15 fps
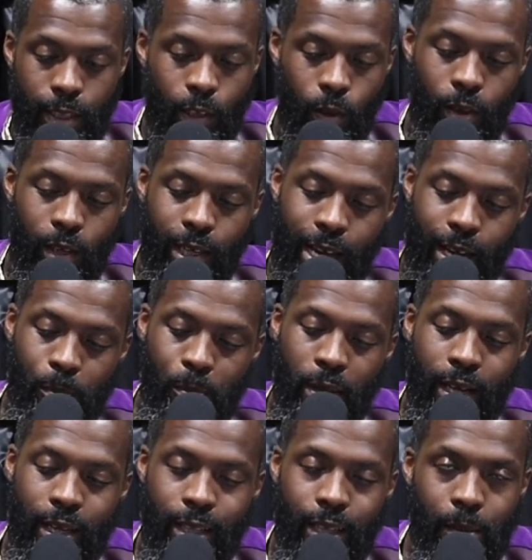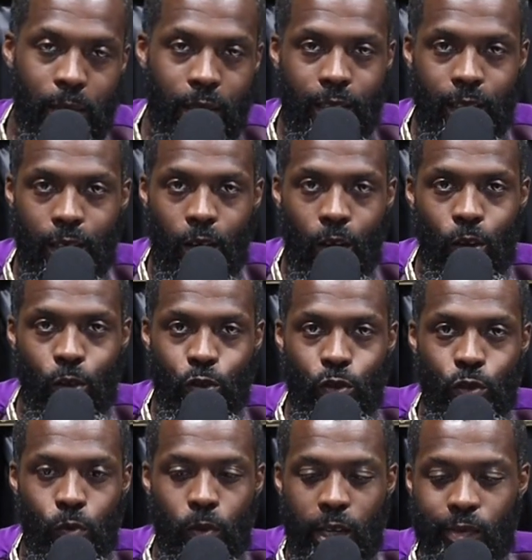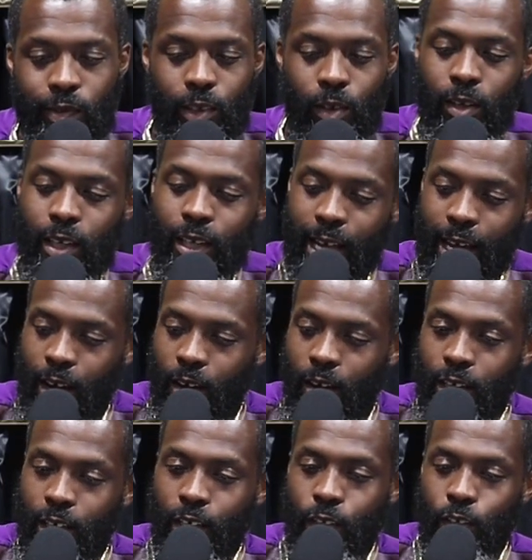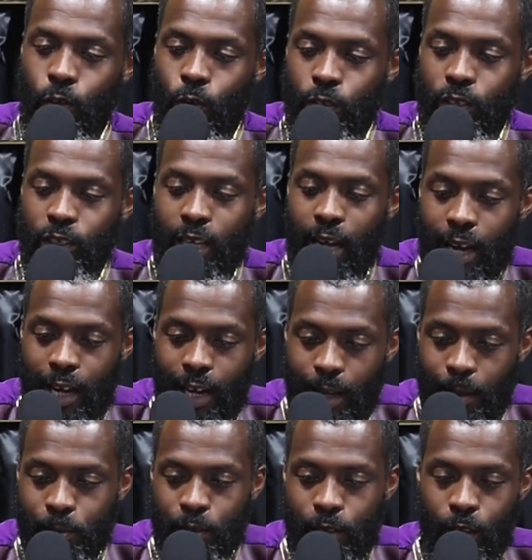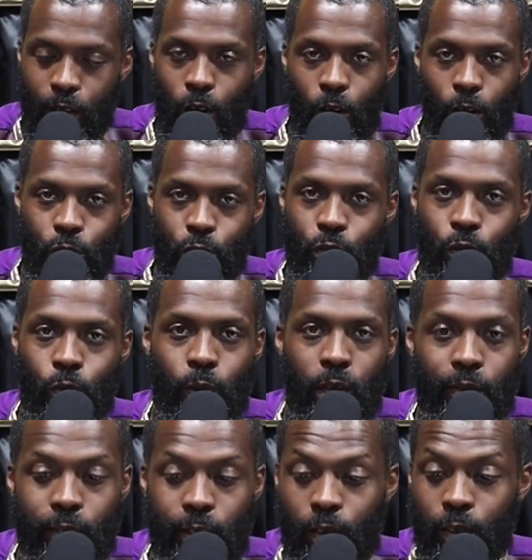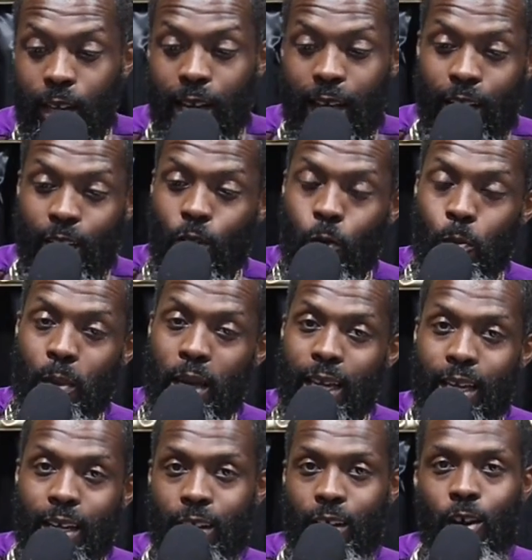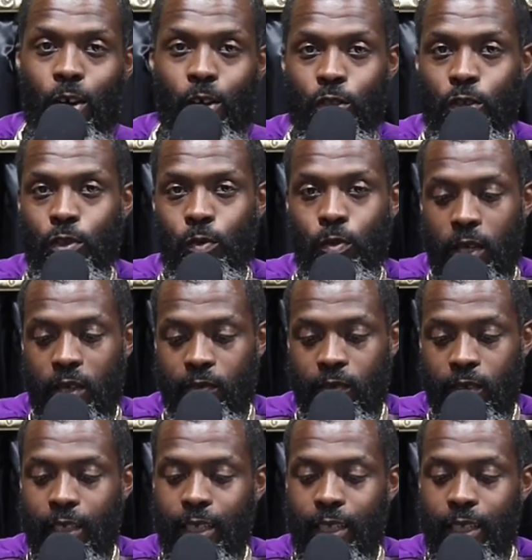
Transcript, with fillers: Don't allow the pandemic to cause you to waver. Don't allow your job to cause you to waver. Don't allow no man to cause you to waver.